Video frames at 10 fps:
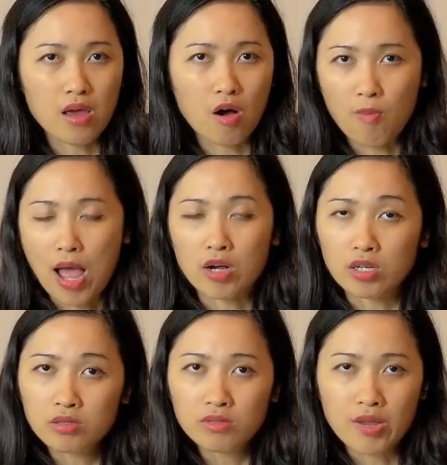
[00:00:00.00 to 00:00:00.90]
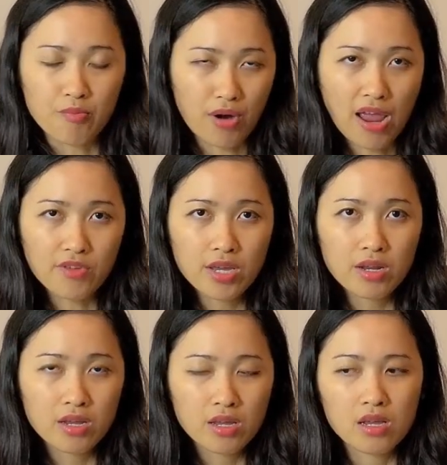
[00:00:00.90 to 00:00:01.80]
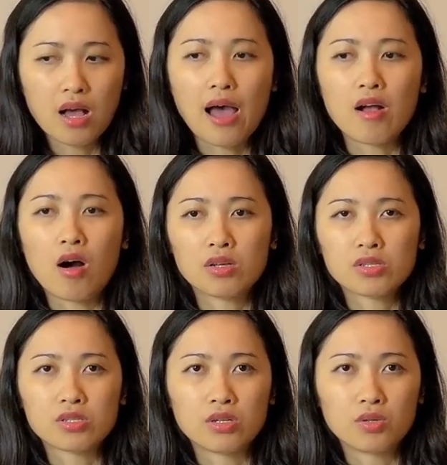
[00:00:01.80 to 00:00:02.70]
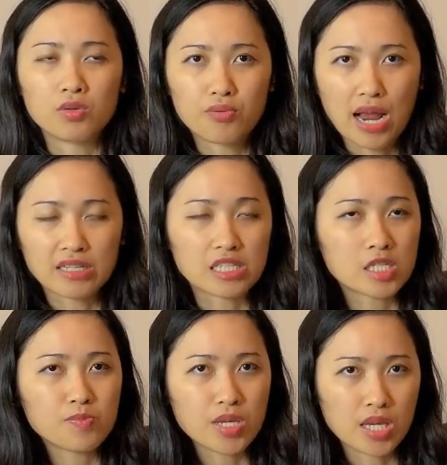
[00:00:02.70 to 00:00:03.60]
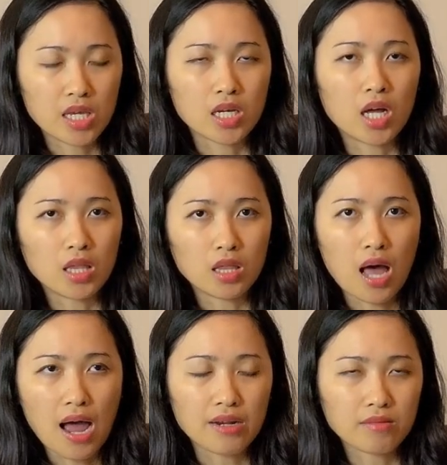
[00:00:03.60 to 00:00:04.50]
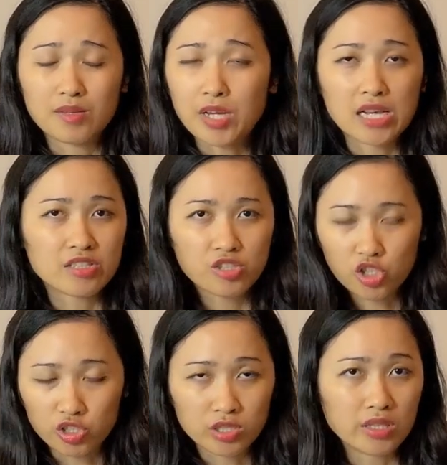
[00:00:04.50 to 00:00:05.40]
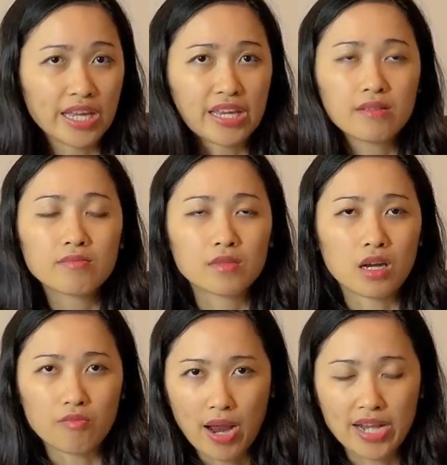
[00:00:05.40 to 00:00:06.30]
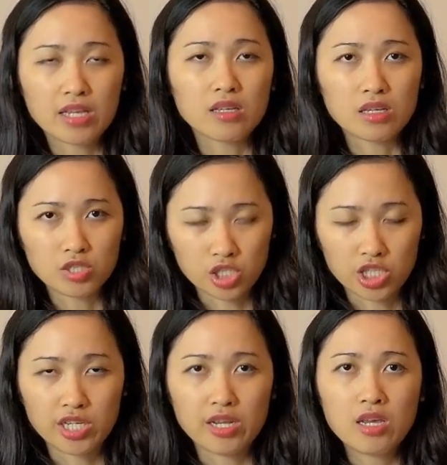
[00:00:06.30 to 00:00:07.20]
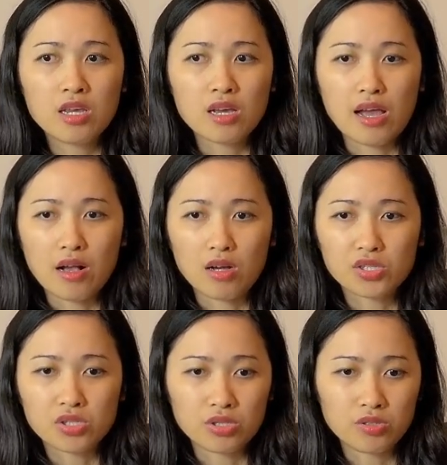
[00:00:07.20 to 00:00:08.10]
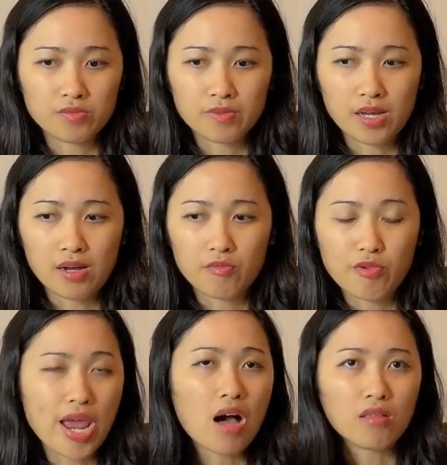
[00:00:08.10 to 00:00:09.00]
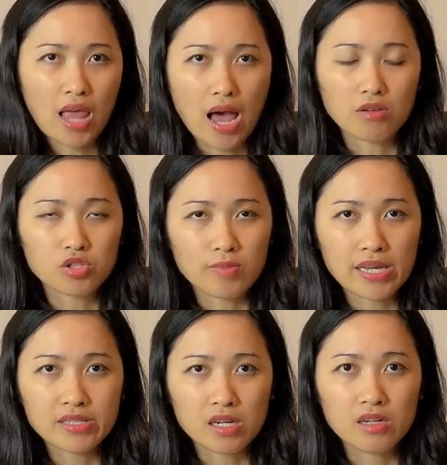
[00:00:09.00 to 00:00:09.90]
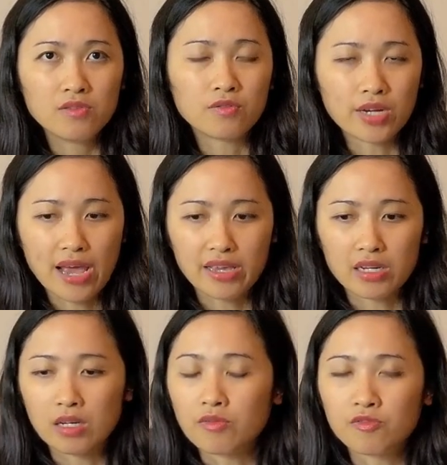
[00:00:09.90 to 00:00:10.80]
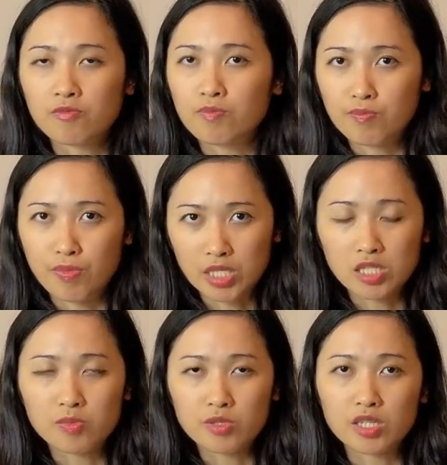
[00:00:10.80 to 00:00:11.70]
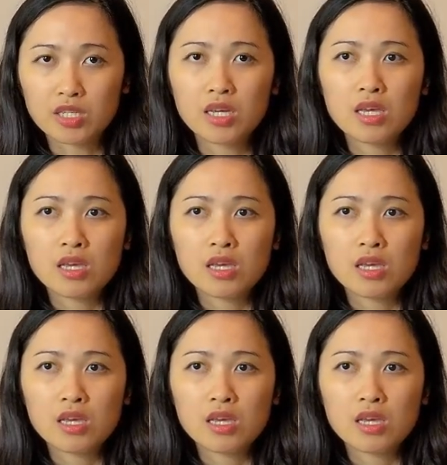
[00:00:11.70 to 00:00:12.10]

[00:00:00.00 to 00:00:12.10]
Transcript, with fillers: On my own, in private, I also practice speaking a lot. Sometimes journaling, uh, writing is good. I also uh, read out loud to myself when I get a business book.